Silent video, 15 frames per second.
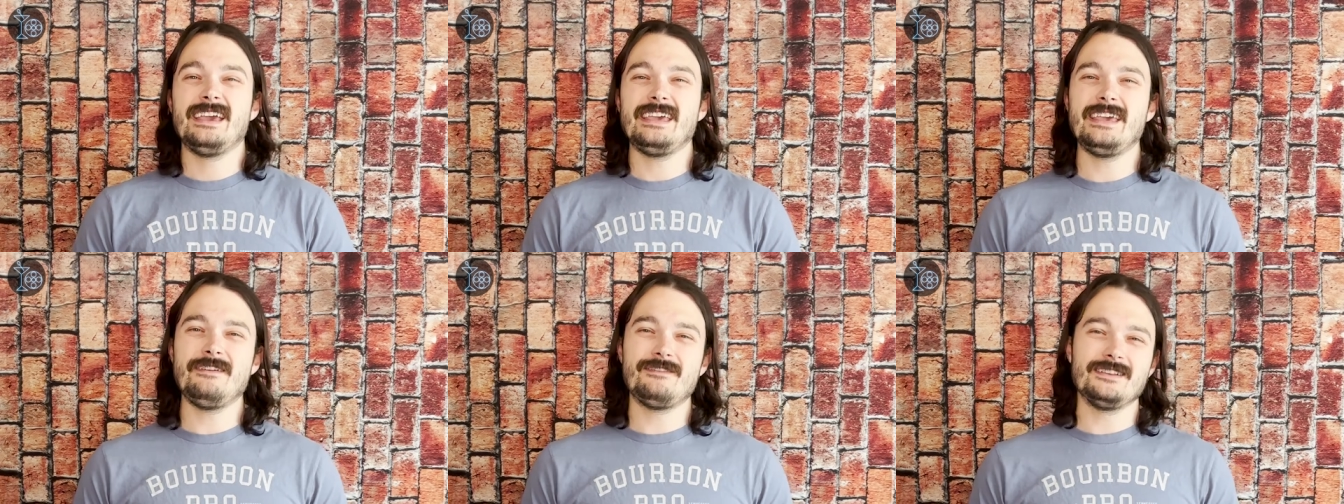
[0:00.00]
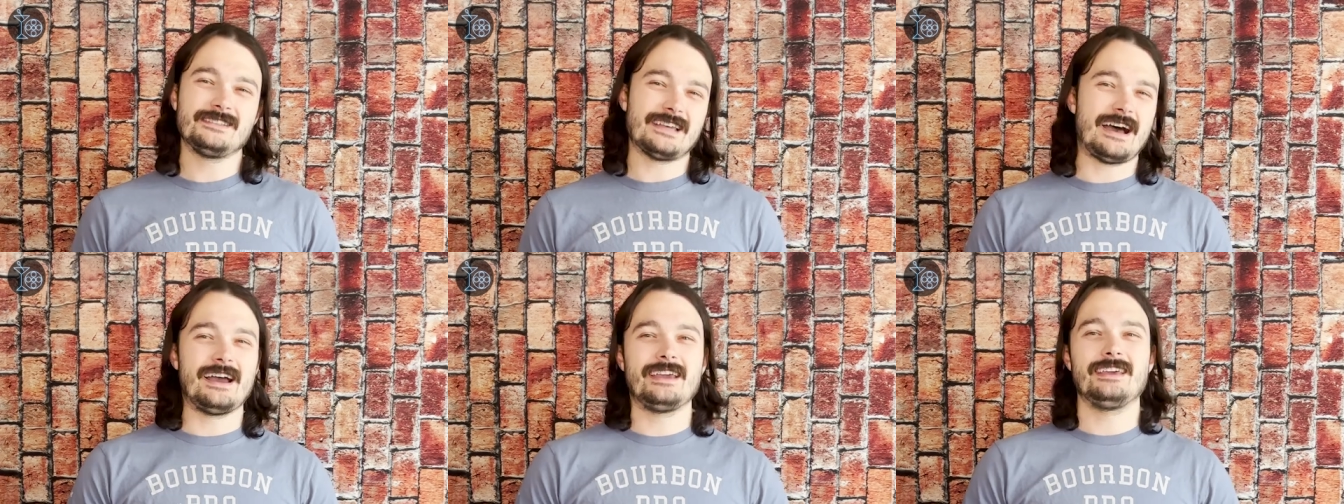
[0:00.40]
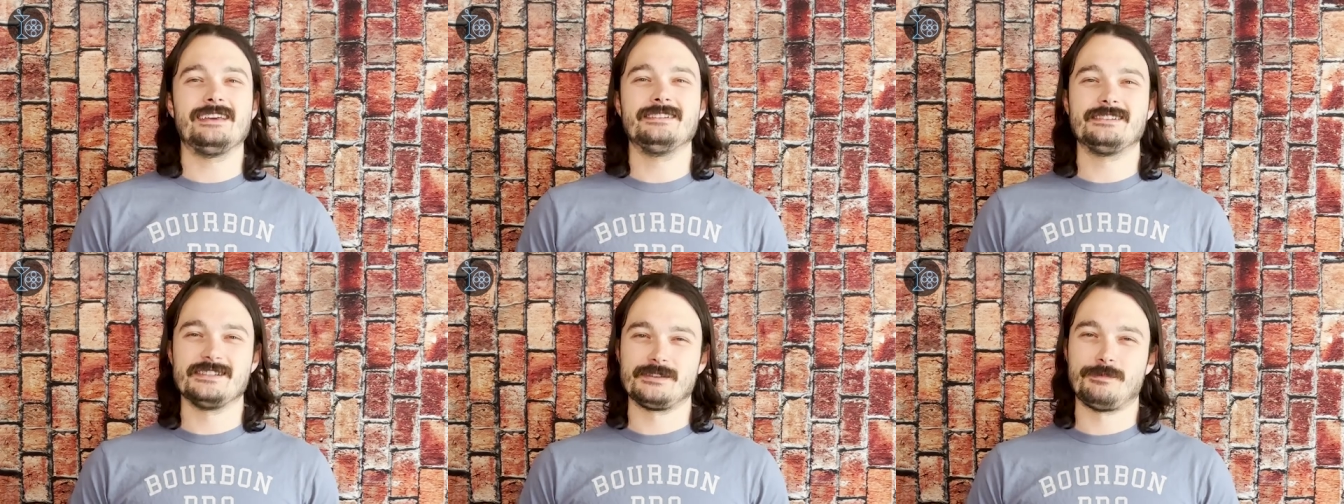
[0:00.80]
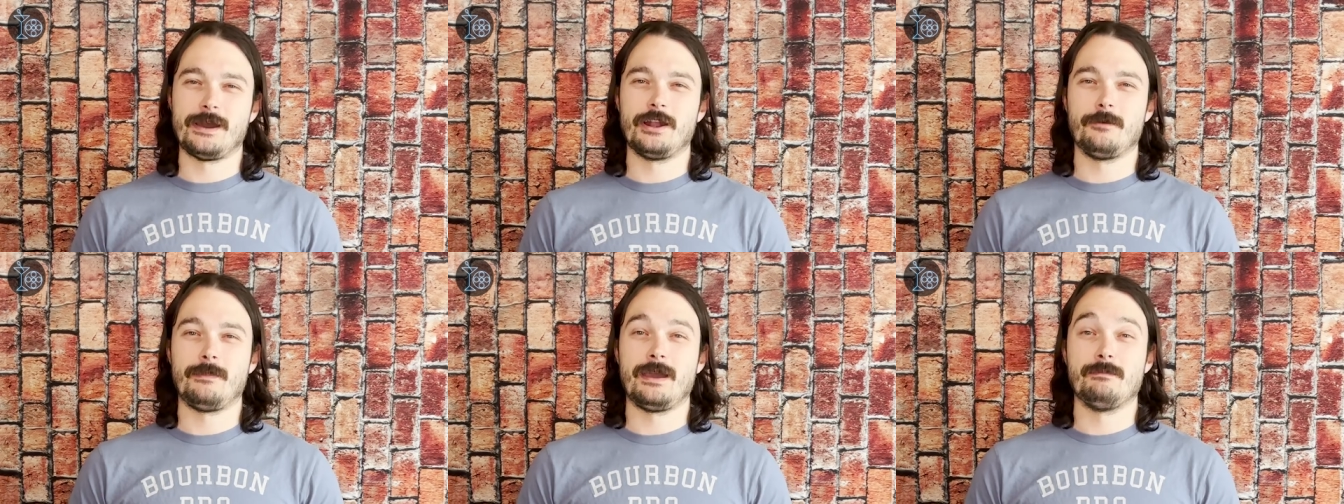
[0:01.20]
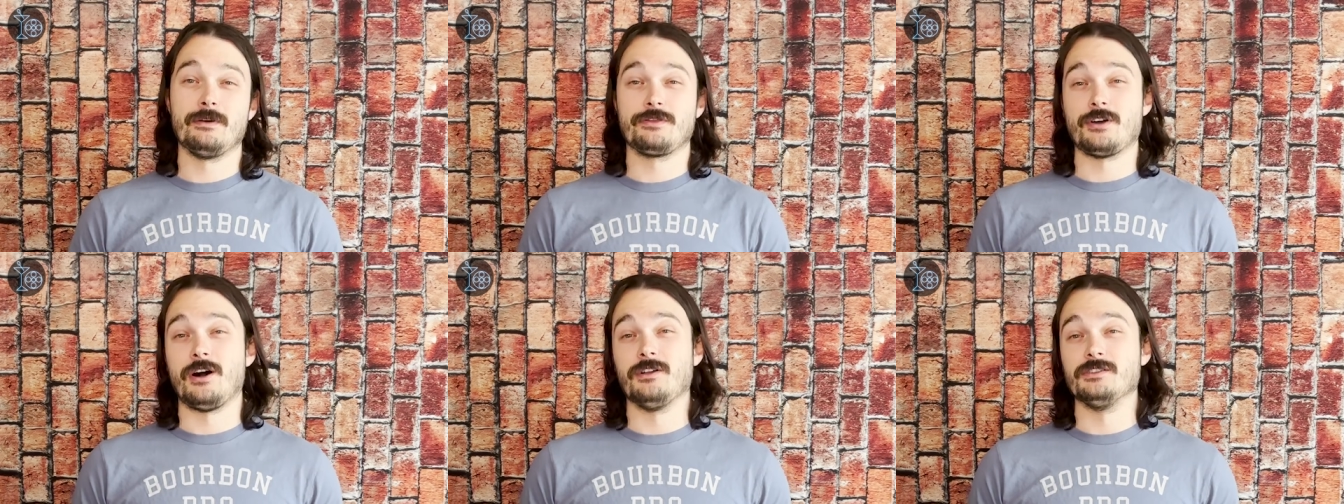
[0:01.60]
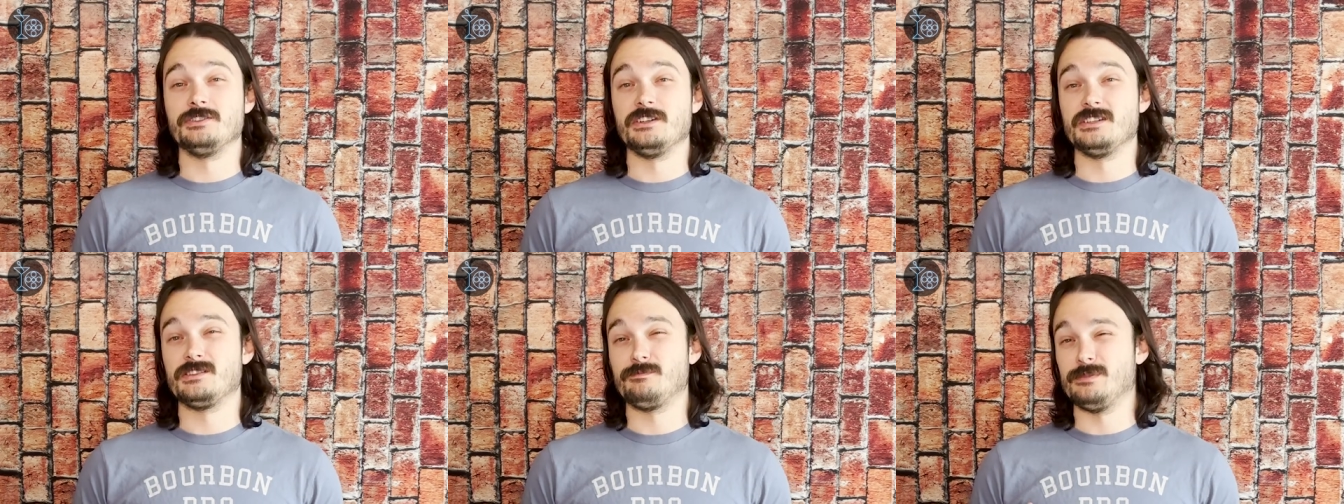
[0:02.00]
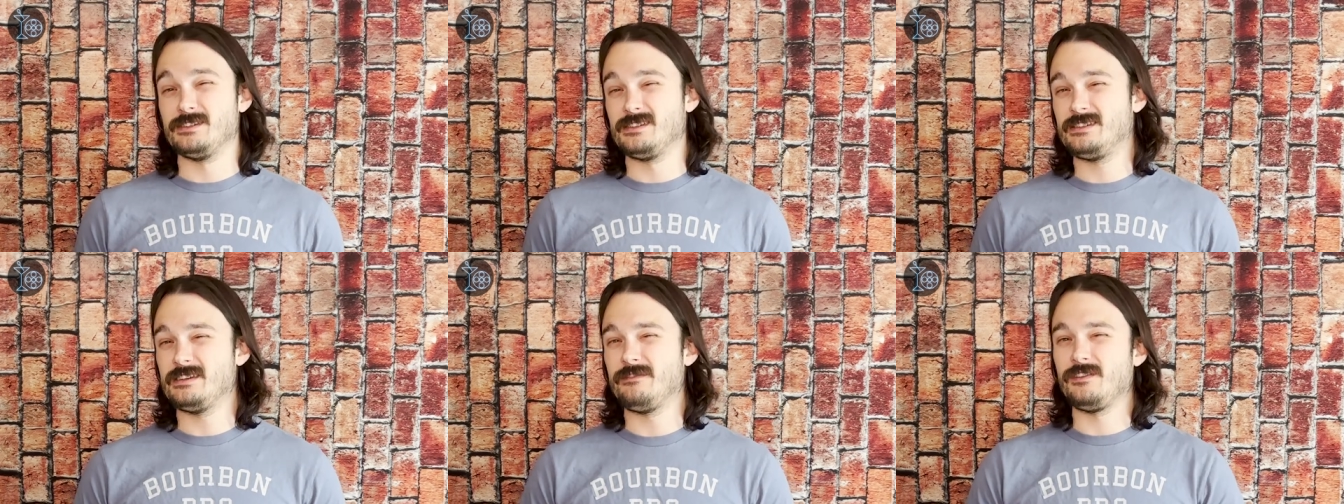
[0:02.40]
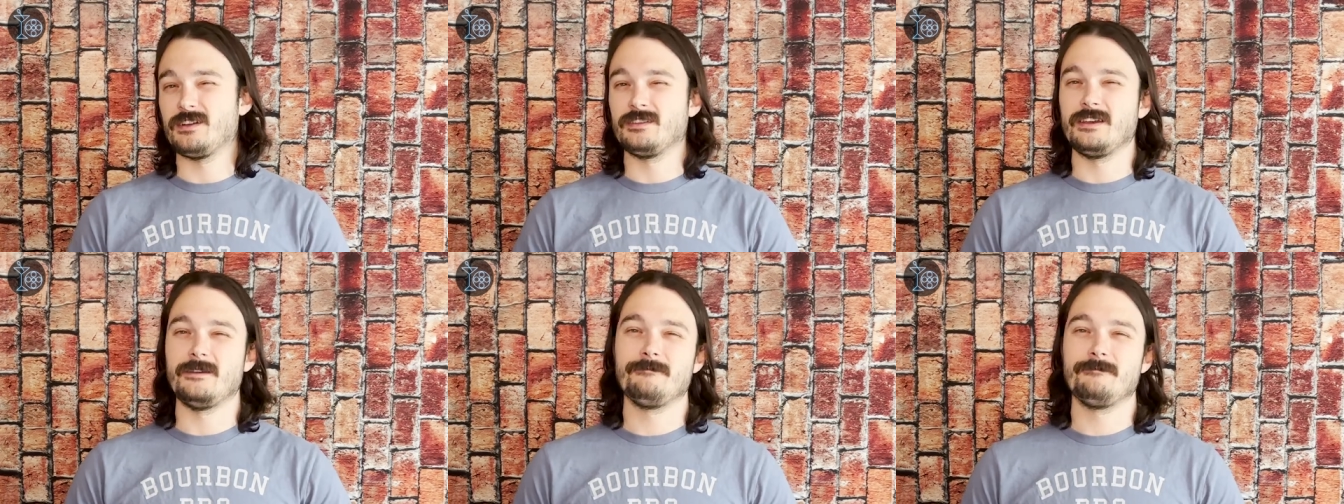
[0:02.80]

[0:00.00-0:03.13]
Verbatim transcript: even tying into Spider-Man mythology specifically.